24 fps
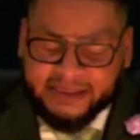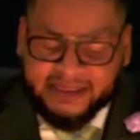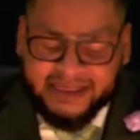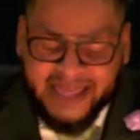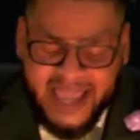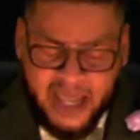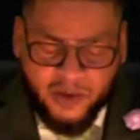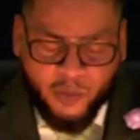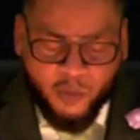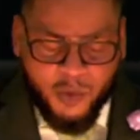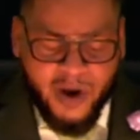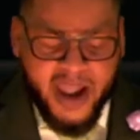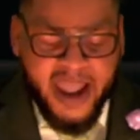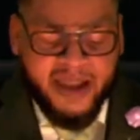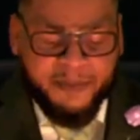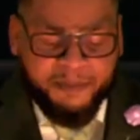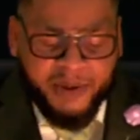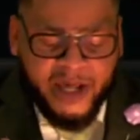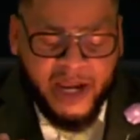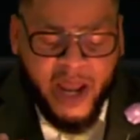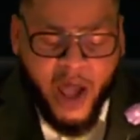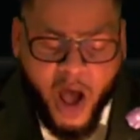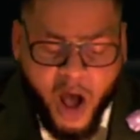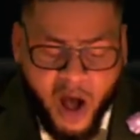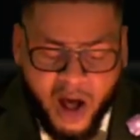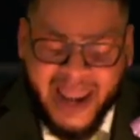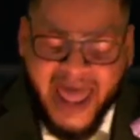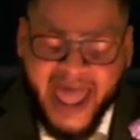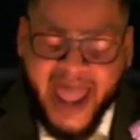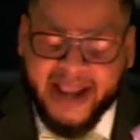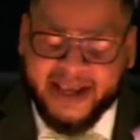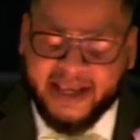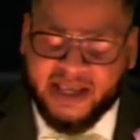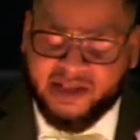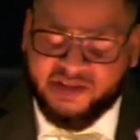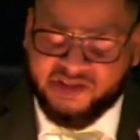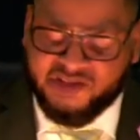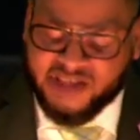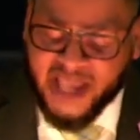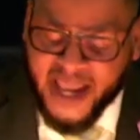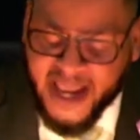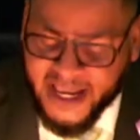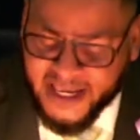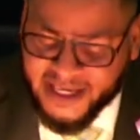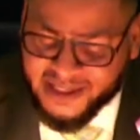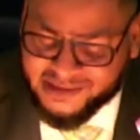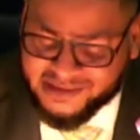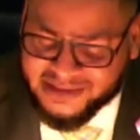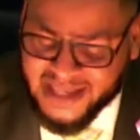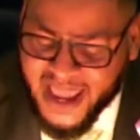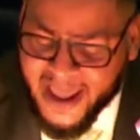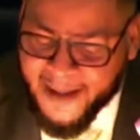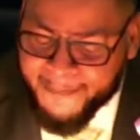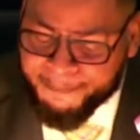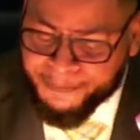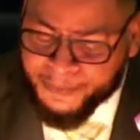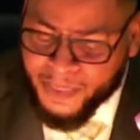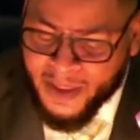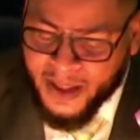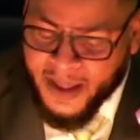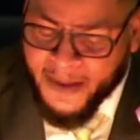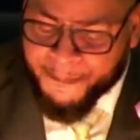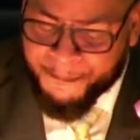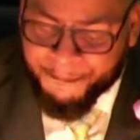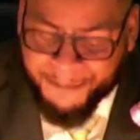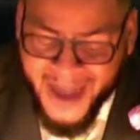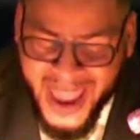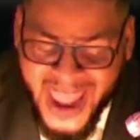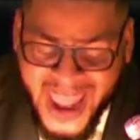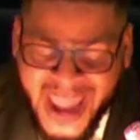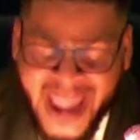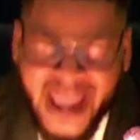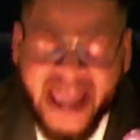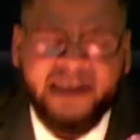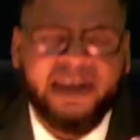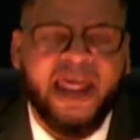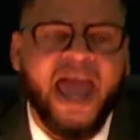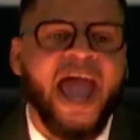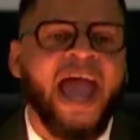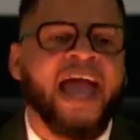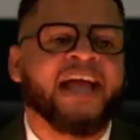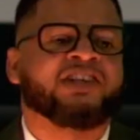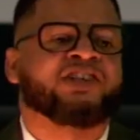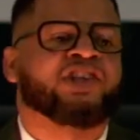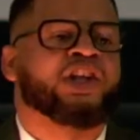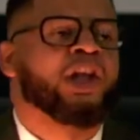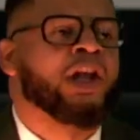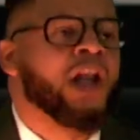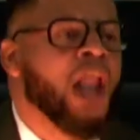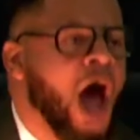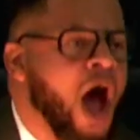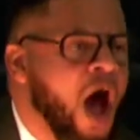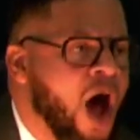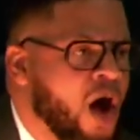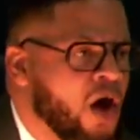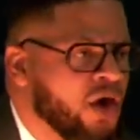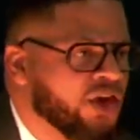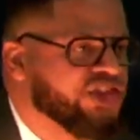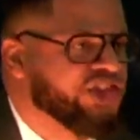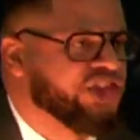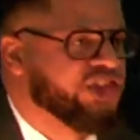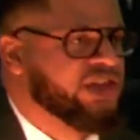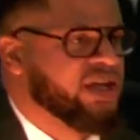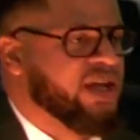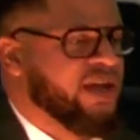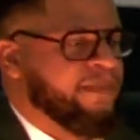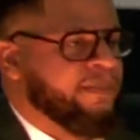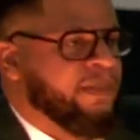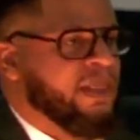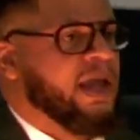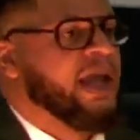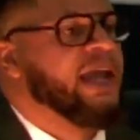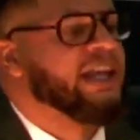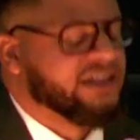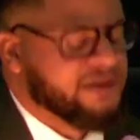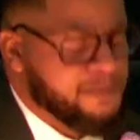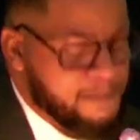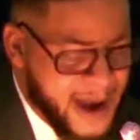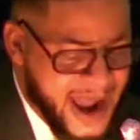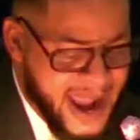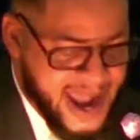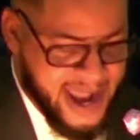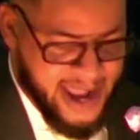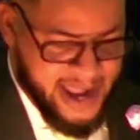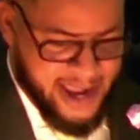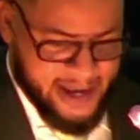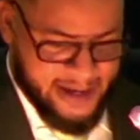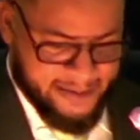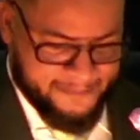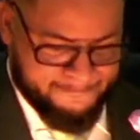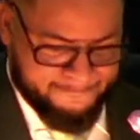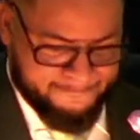that way, but all I can say is that man has lost his mind.